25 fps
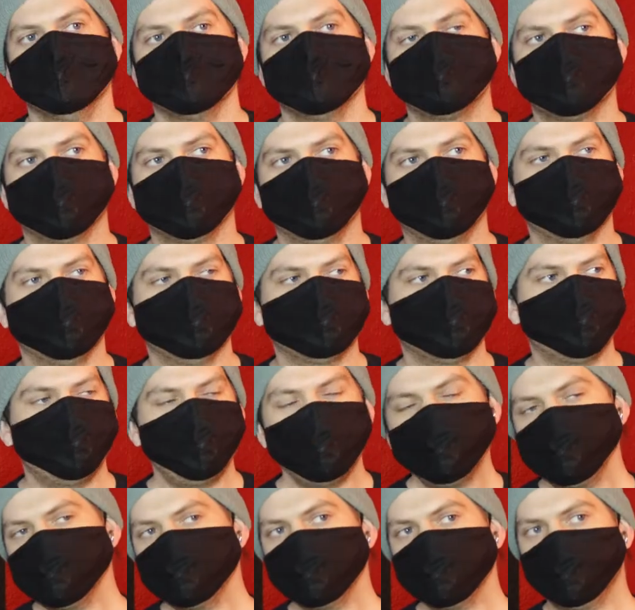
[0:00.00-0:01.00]
So it
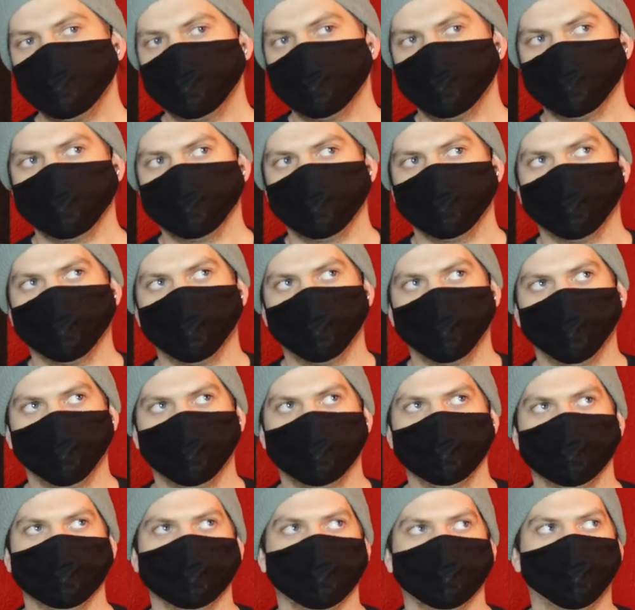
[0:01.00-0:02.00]
depends on
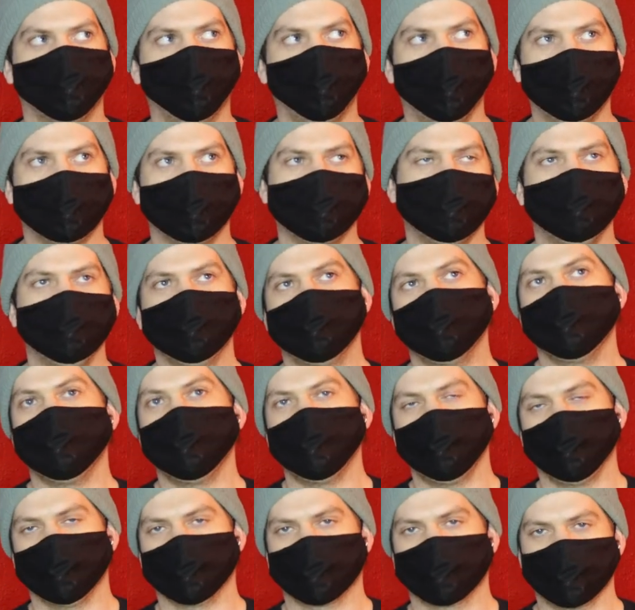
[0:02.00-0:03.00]
what kind of
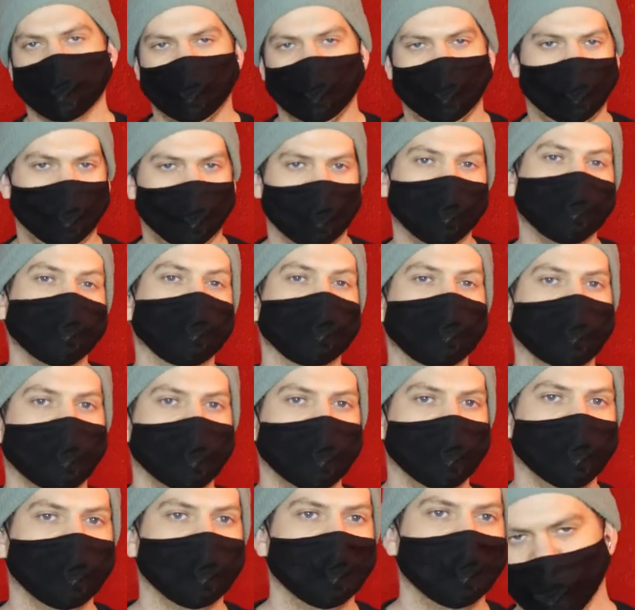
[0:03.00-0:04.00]
meat you're trying to
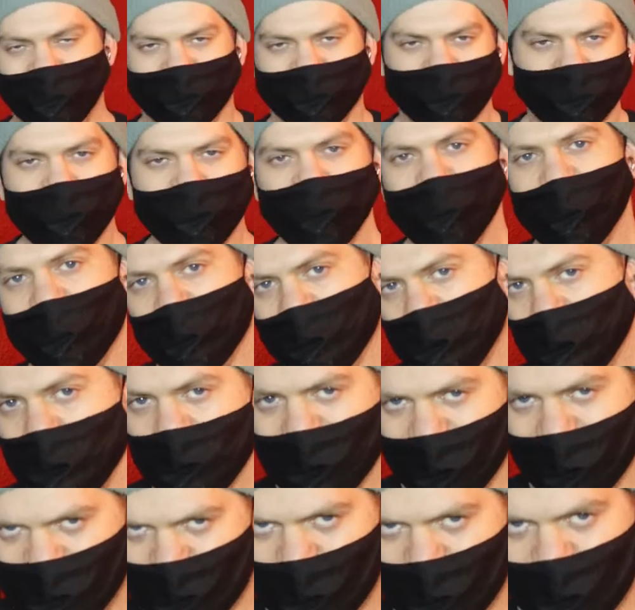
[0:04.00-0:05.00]
emulate. We have two two
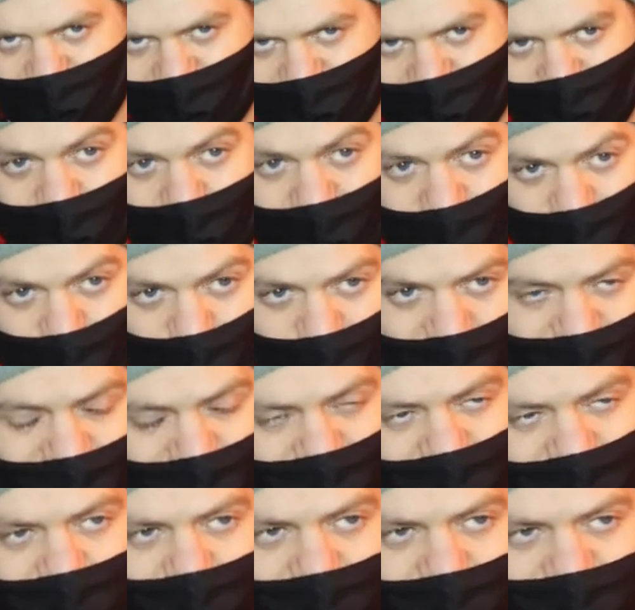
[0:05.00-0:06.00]
types of chickens. We got wings,
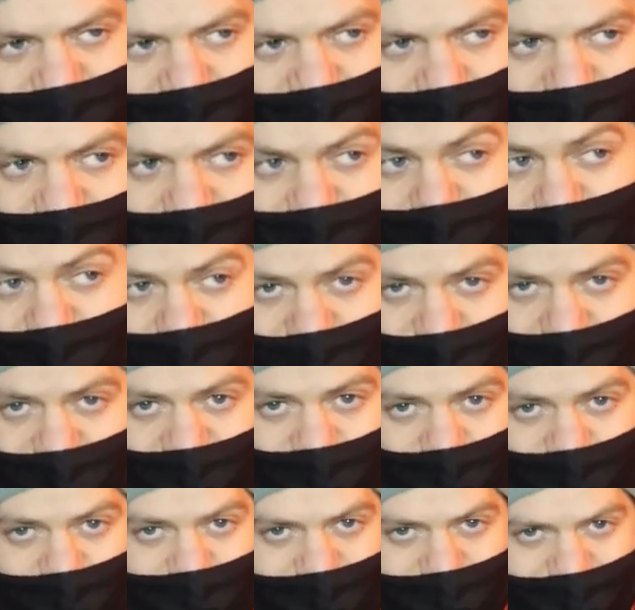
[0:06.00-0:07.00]
and then we've got the chicken
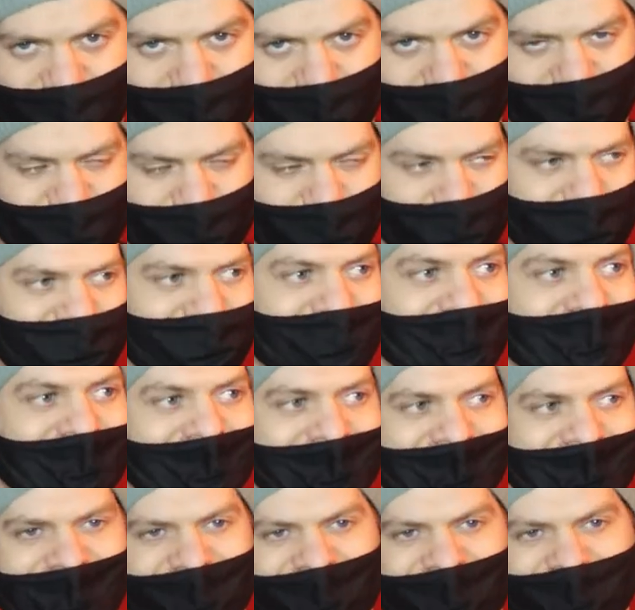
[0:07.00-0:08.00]
that we make in house.
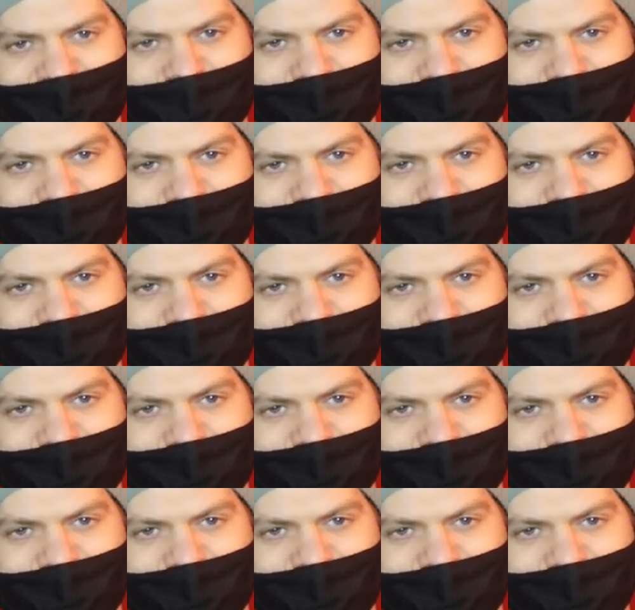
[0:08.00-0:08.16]
It's